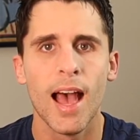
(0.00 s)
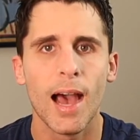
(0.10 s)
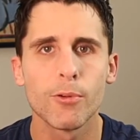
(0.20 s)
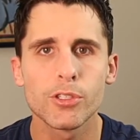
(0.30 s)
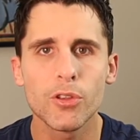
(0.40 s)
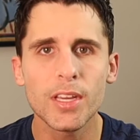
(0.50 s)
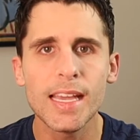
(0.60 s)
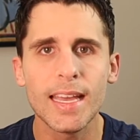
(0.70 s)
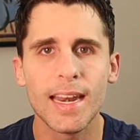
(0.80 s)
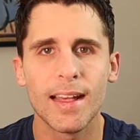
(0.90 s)
I was
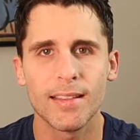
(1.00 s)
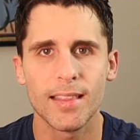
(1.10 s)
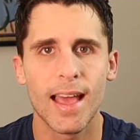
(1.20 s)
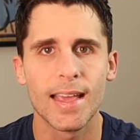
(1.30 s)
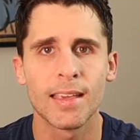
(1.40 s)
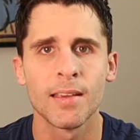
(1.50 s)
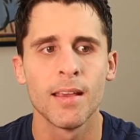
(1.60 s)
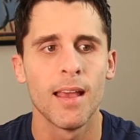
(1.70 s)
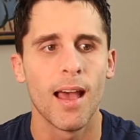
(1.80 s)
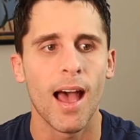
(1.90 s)
looking at it like
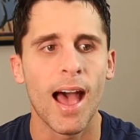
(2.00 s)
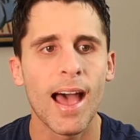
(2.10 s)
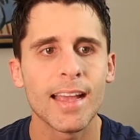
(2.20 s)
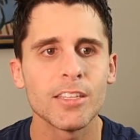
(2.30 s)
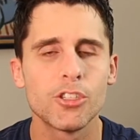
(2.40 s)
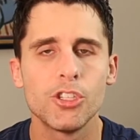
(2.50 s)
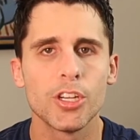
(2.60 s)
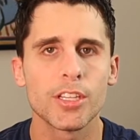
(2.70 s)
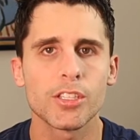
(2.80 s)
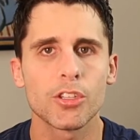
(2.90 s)
I
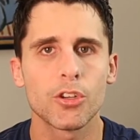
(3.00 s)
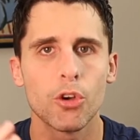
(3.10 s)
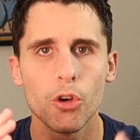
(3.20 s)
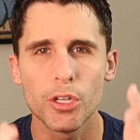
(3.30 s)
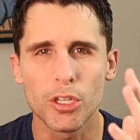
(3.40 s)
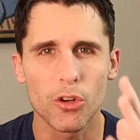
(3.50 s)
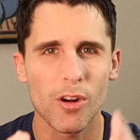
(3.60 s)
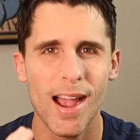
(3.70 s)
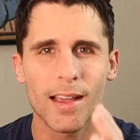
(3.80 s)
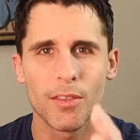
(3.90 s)
just couldn't
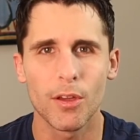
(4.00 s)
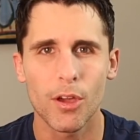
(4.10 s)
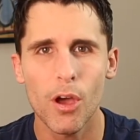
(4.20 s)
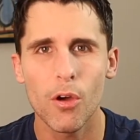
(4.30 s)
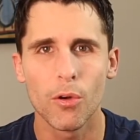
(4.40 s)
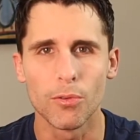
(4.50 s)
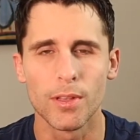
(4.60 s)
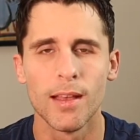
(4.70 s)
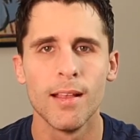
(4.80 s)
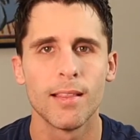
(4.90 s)
crack the code.